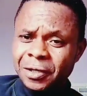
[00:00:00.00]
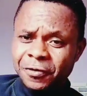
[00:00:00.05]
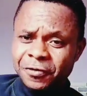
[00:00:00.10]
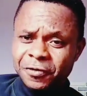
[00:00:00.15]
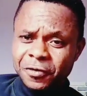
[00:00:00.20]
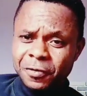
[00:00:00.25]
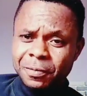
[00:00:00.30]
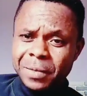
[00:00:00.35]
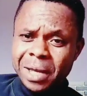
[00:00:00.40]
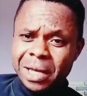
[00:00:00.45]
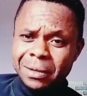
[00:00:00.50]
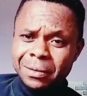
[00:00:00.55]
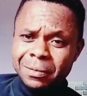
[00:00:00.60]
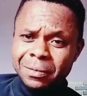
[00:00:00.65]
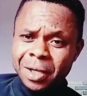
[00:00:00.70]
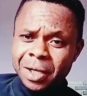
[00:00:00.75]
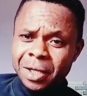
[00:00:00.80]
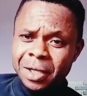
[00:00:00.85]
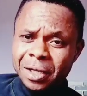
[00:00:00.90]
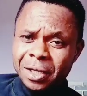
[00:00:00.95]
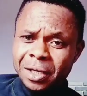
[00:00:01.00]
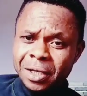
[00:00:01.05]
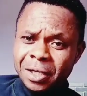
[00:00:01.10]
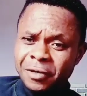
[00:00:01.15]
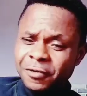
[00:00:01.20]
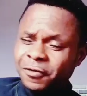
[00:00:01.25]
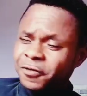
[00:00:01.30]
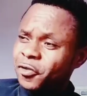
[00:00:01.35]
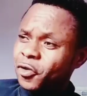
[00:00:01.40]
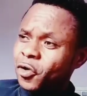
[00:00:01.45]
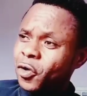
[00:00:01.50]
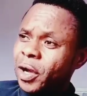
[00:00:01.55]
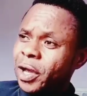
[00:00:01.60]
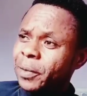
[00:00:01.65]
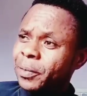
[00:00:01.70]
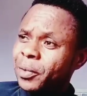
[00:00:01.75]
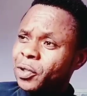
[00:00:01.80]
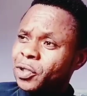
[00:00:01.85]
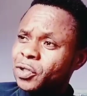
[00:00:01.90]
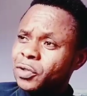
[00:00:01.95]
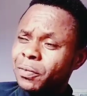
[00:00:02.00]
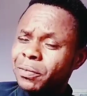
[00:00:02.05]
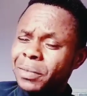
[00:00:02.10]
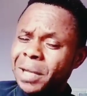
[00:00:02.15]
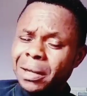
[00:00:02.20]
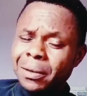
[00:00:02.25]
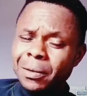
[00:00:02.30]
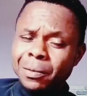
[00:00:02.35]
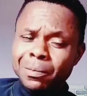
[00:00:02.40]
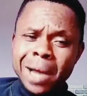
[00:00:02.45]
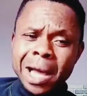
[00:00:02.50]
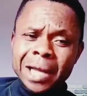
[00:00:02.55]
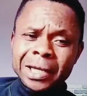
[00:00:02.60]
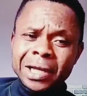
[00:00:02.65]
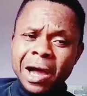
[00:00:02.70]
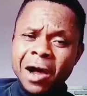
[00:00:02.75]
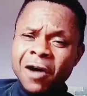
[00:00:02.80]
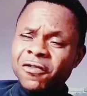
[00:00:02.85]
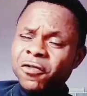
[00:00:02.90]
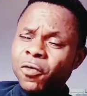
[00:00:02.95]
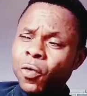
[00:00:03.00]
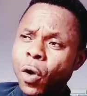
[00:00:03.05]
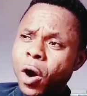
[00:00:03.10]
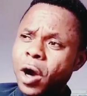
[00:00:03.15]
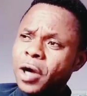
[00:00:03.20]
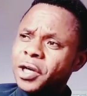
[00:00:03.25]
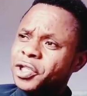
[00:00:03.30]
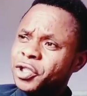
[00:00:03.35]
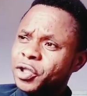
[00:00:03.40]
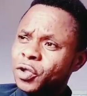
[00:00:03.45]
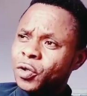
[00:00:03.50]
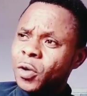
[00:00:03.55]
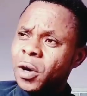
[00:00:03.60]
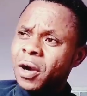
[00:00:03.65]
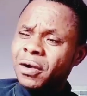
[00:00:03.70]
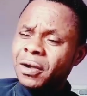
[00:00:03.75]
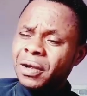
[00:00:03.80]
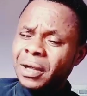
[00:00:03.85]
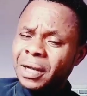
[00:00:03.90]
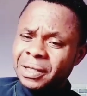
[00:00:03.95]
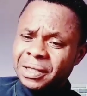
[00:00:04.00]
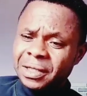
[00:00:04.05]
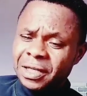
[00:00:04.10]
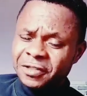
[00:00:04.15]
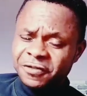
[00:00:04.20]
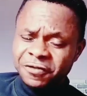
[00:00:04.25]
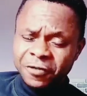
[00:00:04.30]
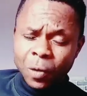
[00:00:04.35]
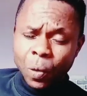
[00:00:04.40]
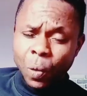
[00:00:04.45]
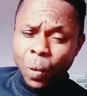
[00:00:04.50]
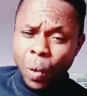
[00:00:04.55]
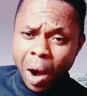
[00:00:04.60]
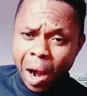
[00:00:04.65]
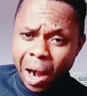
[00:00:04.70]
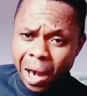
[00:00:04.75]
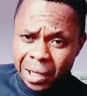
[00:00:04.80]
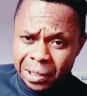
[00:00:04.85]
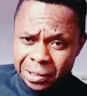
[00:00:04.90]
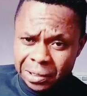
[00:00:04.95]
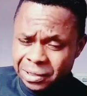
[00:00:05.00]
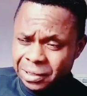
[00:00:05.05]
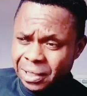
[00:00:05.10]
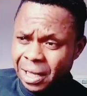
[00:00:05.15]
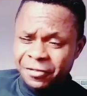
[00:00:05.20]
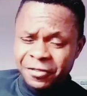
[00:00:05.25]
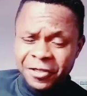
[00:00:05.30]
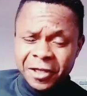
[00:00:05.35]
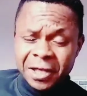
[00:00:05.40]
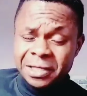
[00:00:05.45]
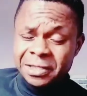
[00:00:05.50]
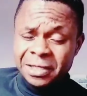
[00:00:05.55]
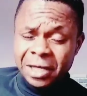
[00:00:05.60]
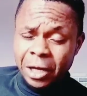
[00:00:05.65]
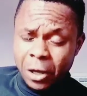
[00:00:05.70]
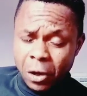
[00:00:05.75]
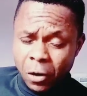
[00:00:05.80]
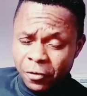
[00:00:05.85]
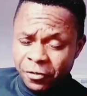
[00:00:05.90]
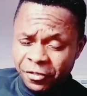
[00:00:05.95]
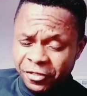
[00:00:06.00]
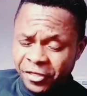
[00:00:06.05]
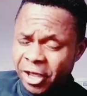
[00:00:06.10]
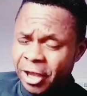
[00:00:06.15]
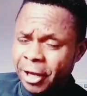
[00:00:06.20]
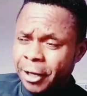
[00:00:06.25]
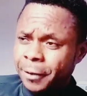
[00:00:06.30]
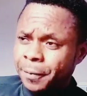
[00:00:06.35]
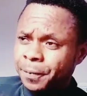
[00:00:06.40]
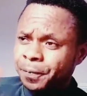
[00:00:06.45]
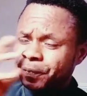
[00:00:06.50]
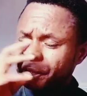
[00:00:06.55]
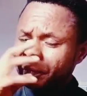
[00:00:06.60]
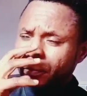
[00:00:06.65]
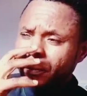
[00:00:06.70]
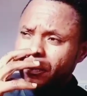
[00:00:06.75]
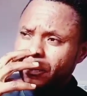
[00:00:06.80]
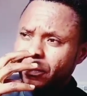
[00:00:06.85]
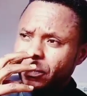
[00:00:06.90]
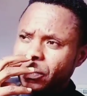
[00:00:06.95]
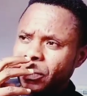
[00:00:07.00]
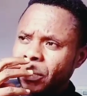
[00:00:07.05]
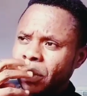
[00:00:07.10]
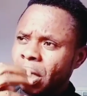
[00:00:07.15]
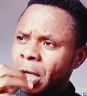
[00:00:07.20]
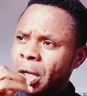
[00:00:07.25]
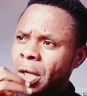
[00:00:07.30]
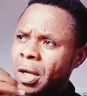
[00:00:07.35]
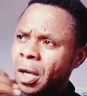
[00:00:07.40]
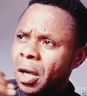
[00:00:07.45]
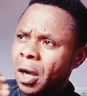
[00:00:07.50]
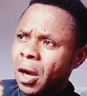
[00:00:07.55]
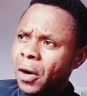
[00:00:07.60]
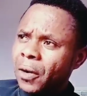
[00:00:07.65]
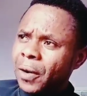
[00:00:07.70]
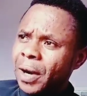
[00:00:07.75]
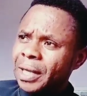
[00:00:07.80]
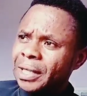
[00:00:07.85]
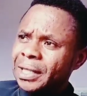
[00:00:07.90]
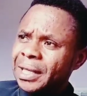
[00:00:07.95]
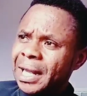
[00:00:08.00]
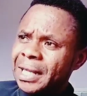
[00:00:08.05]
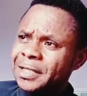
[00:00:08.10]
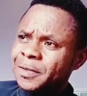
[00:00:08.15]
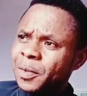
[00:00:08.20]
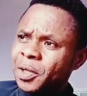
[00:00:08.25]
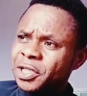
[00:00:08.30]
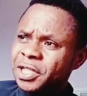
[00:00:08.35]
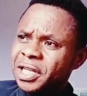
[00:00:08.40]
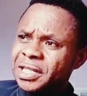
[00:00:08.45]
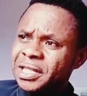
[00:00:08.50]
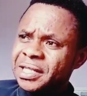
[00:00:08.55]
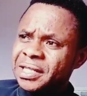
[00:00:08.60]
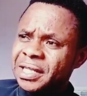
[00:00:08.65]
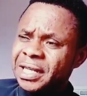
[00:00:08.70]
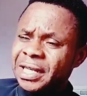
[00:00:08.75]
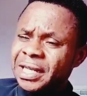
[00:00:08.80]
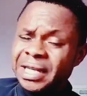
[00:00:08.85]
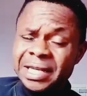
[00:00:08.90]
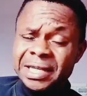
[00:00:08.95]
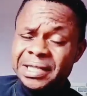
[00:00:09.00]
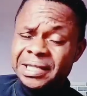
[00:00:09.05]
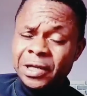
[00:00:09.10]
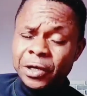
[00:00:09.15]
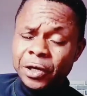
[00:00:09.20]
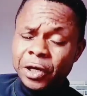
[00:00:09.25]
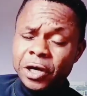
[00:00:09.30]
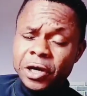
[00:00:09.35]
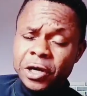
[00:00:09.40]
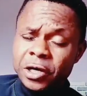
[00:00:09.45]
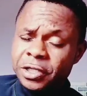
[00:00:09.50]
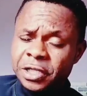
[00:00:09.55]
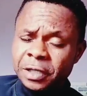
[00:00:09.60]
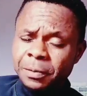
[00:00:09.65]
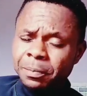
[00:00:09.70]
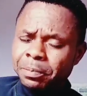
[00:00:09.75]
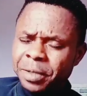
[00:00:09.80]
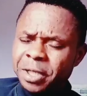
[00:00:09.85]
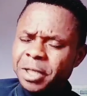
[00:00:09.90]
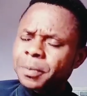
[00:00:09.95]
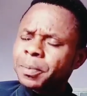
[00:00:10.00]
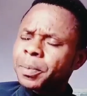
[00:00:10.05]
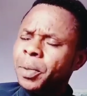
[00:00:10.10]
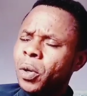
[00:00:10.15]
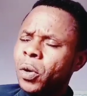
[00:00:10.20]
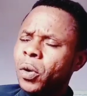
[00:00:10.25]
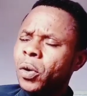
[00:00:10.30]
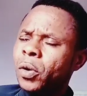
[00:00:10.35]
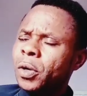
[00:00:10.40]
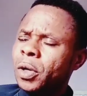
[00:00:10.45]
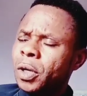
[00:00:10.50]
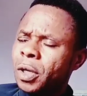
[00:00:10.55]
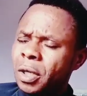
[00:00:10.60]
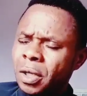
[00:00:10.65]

If you make, if you're able to make money off wash drawer, at least for once, I think it's a good thing. All right, not as much as he's not hurting people.